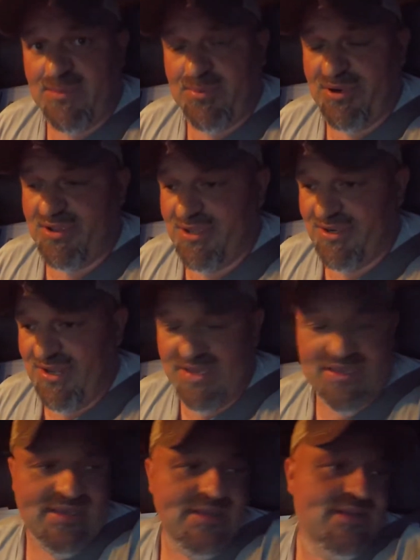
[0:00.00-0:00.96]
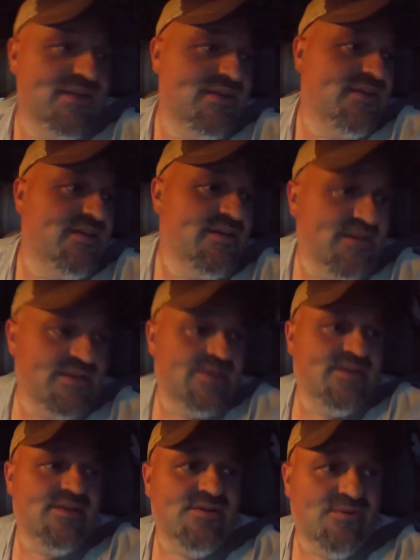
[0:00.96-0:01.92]
a pretty good day.
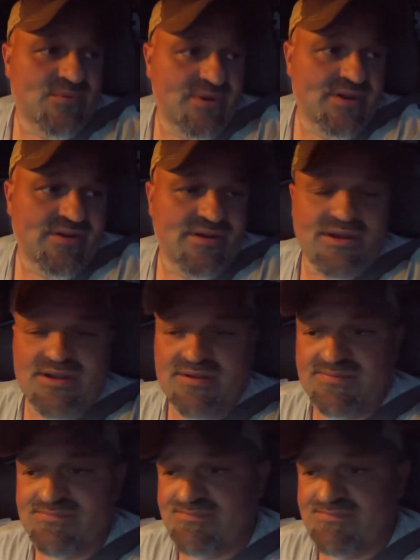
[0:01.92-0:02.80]
We're, uh,